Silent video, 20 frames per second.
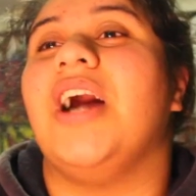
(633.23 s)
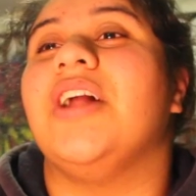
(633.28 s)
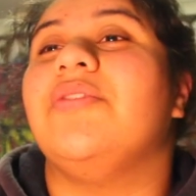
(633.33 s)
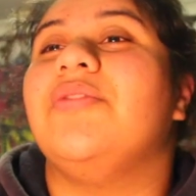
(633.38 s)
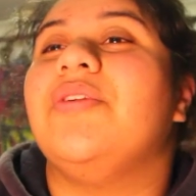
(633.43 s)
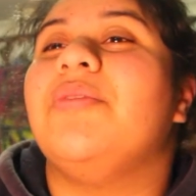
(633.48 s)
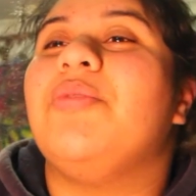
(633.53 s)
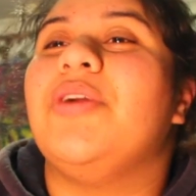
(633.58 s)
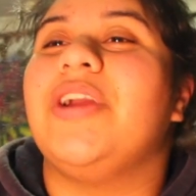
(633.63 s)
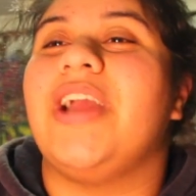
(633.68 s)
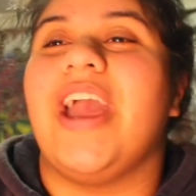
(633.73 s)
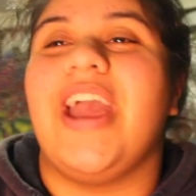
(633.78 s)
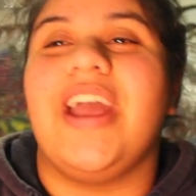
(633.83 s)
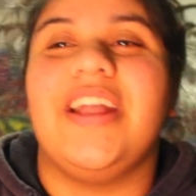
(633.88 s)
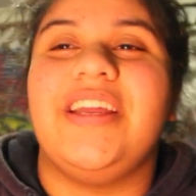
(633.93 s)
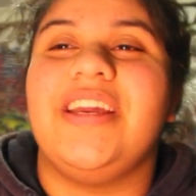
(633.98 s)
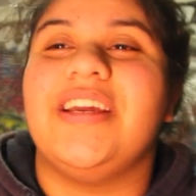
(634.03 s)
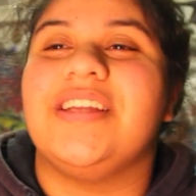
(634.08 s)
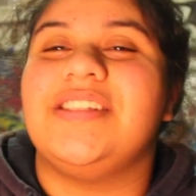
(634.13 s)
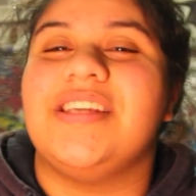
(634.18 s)
I don't want to bring
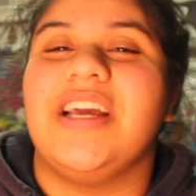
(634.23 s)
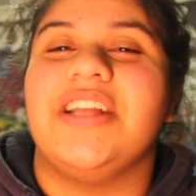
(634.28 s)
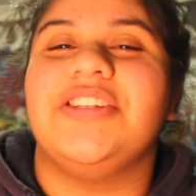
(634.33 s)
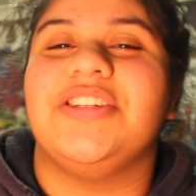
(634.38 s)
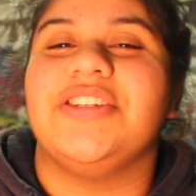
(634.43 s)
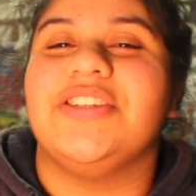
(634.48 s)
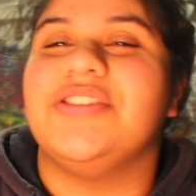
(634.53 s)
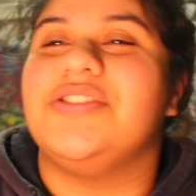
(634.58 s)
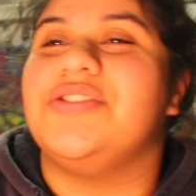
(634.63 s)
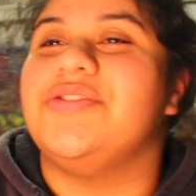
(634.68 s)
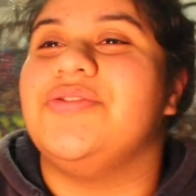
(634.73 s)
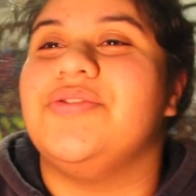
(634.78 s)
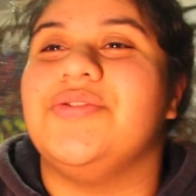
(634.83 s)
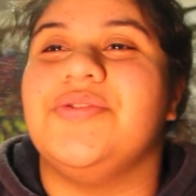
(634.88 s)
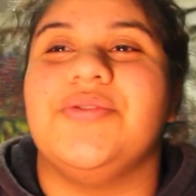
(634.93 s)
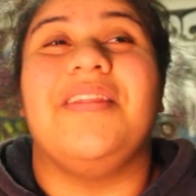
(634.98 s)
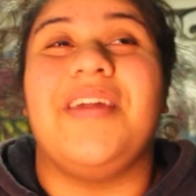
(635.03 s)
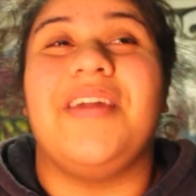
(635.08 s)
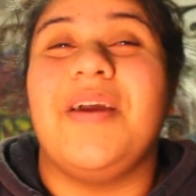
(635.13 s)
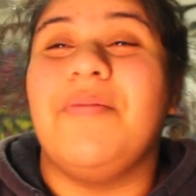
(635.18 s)
any attention
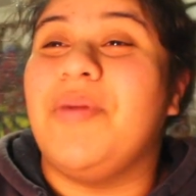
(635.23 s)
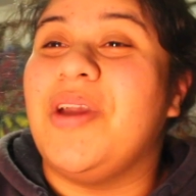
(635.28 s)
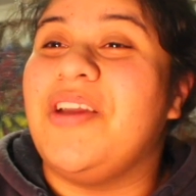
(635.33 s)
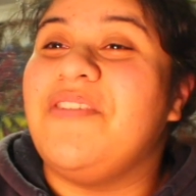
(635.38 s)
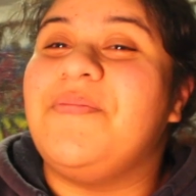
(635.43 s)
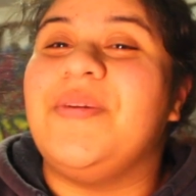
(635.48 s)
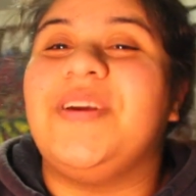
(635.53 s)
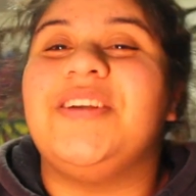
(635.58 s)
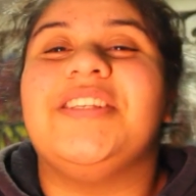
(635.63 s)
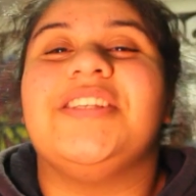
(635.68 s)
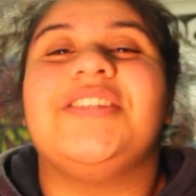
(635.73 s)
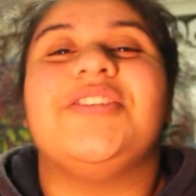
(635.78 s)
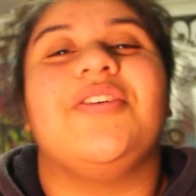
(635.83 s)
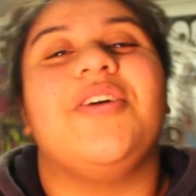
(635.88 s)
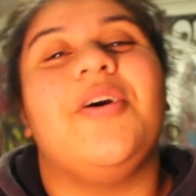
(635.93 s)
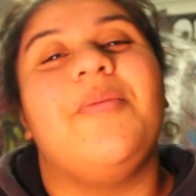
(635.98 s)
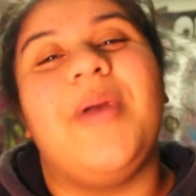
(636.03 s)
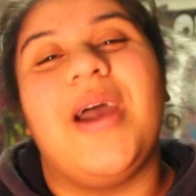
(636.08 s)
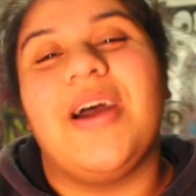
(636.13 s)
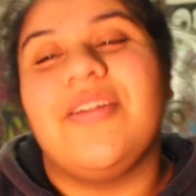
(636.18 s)
to their beef because it's
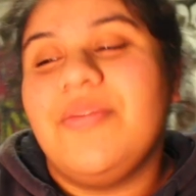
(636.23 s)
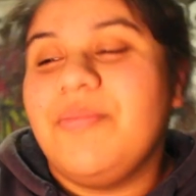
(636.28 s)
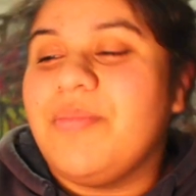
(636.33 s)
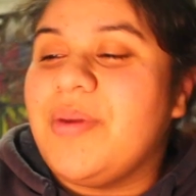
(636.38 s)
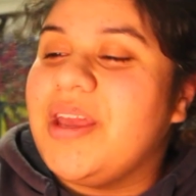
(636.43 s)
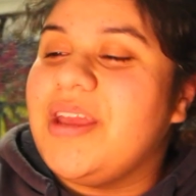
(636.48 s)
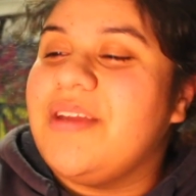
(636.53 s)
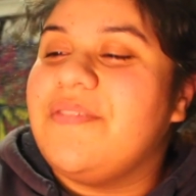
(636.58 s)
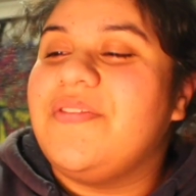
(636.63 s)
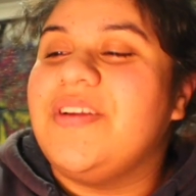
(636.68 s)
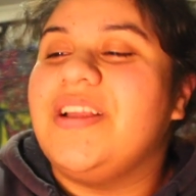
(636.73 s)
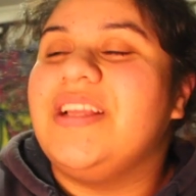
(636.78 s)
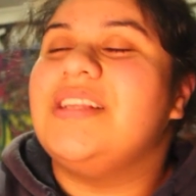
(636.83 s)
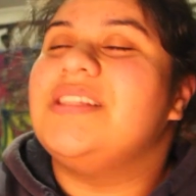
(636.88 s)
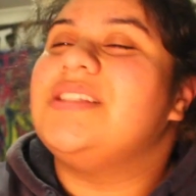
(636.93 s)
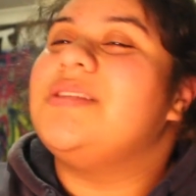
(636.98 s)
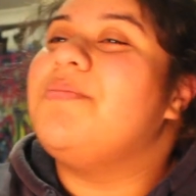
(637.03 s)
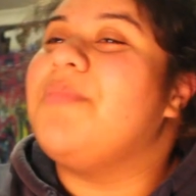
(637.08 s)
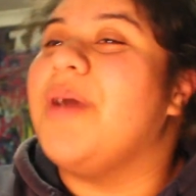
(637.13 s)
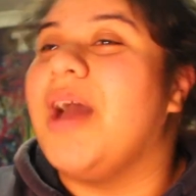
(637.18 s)
not about the beef. It
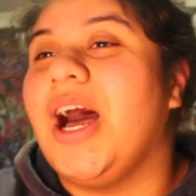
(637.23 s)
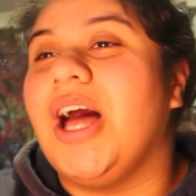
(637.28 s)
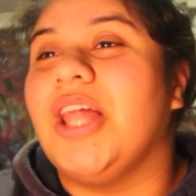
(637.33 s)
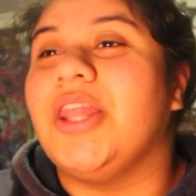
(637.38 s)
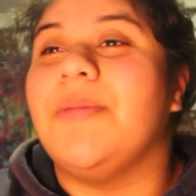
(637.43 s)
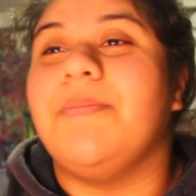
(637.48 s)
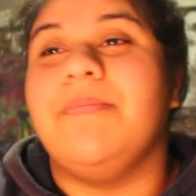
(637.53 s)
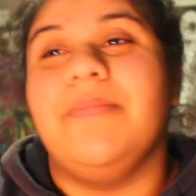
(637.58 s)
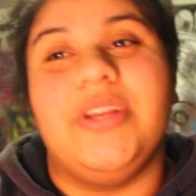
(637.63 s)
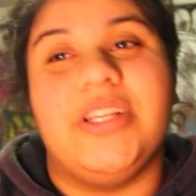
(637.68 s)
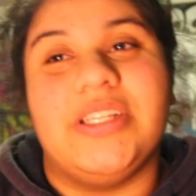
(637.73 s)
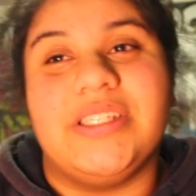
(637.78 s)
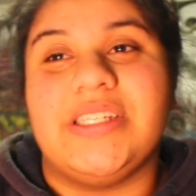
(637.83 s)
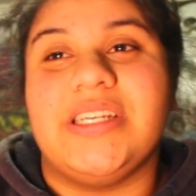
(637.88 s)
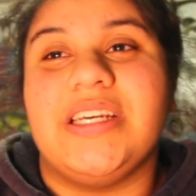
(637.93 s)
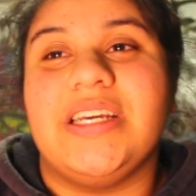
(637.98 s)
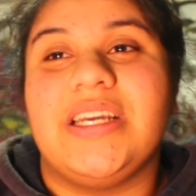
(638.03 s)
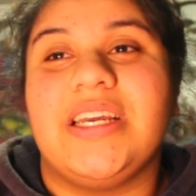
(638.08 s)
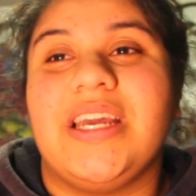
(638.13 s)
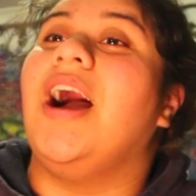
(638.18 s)
is about the
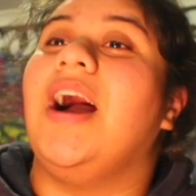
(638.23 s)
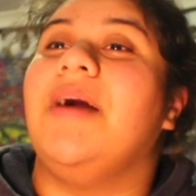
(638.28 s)
music.